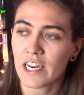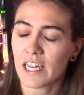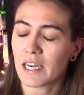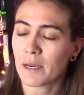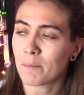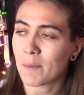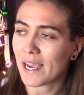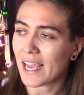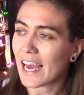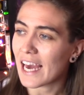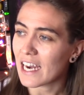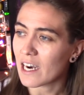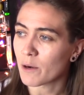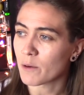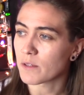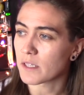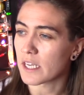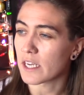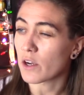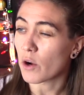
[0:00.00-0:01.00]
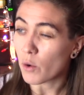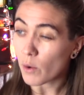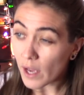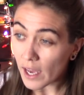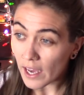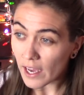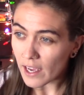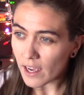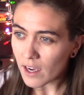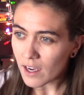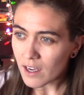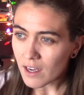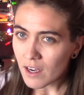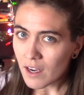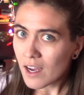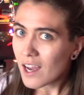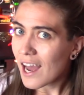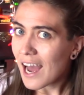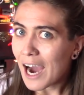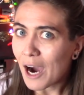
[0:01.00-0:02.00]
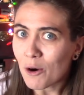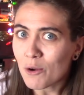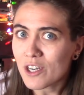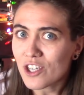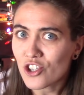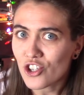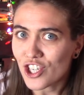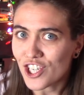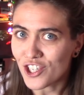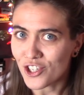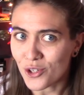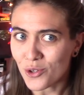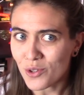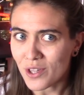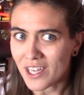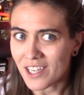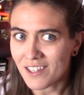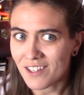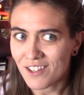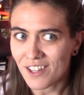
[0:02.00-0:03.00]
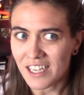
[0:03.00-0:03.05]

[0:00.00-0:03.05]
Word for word: And in my head, I was like, okay, how did she do this?